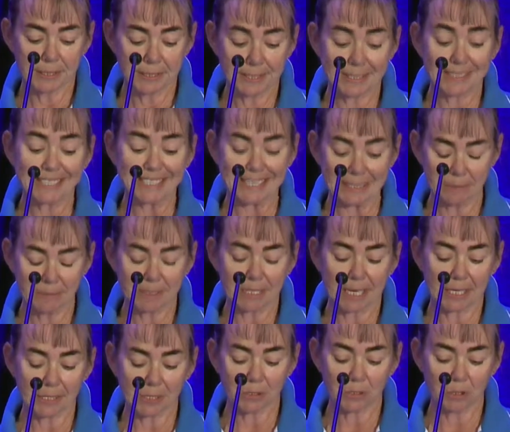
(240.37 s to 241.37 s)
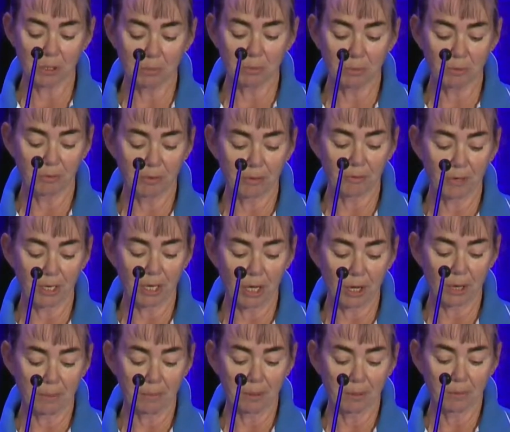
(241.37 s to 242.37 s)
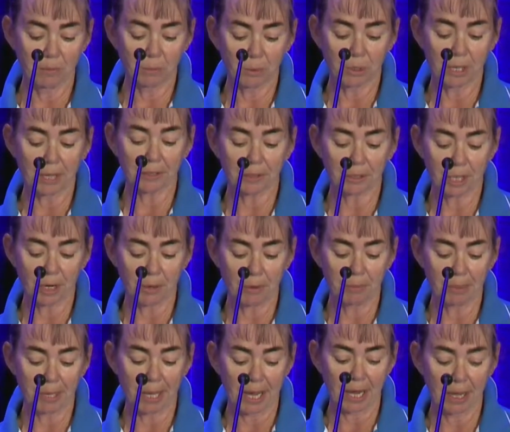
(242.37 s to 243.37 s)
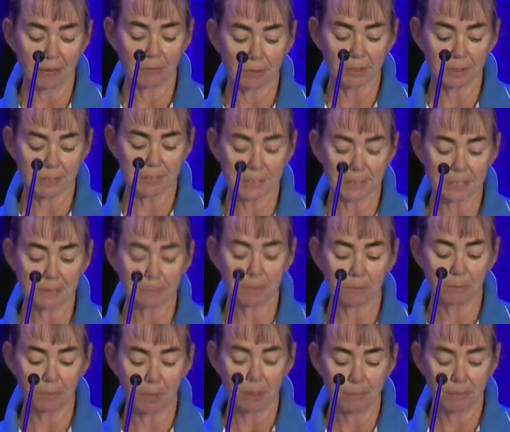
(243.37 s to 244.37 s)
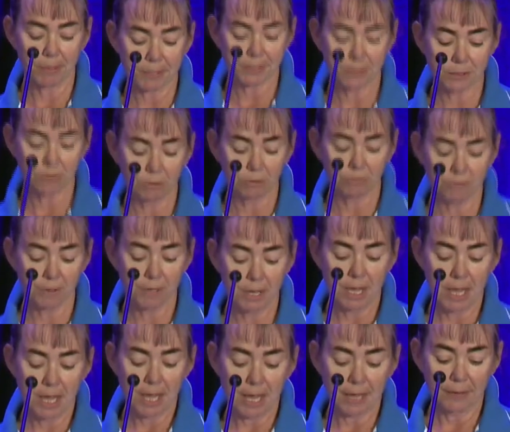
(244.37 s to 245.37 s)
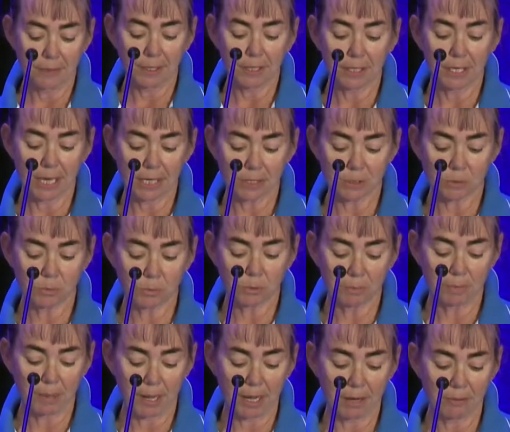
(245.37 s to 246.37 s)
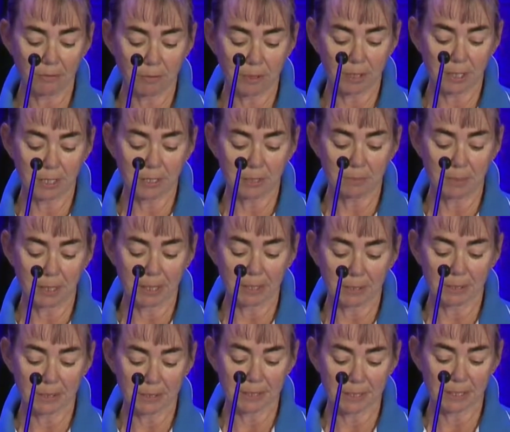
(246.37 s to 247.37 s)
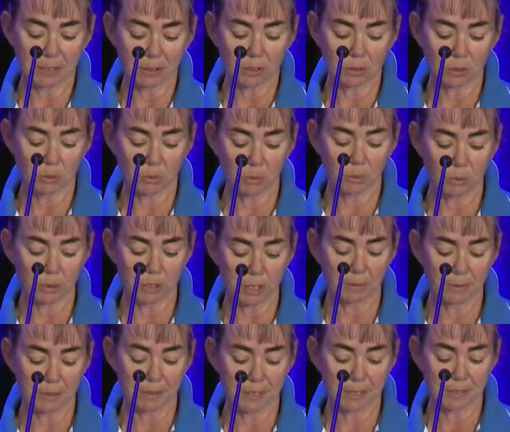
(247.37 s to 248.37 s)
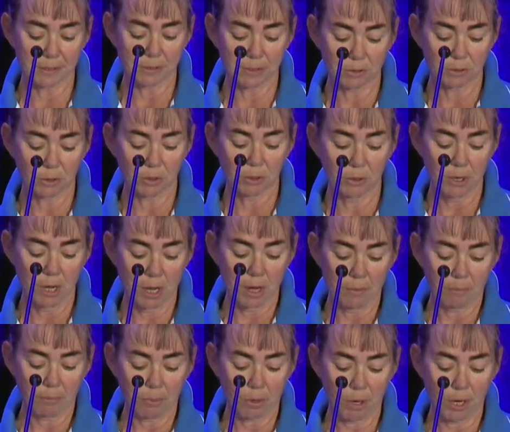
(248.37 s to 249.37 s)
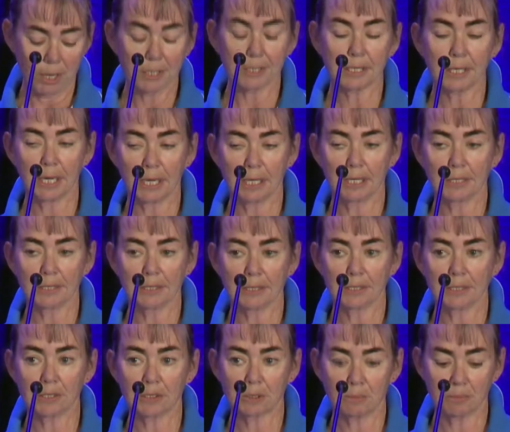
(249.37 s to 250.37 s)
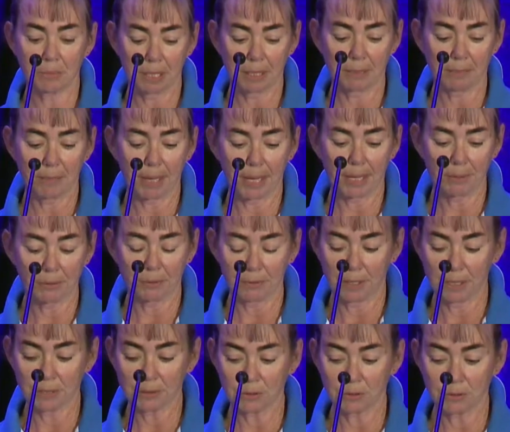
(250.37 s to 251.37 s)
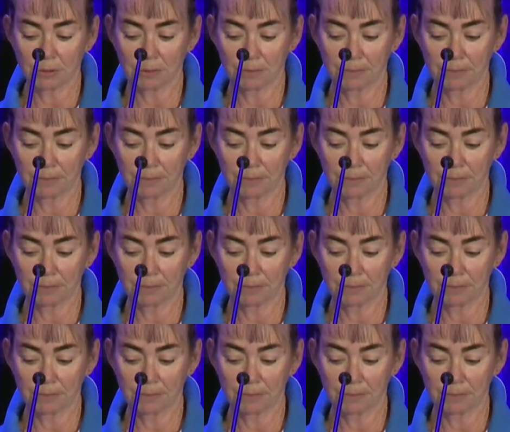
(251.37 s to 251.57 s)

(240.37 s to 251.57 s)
deemed unsuitable for rehoming would undergo a behavioural assessment by myself, and then Council would pay for an independent assessor to also assess the dog prior to any decision being made on that dog.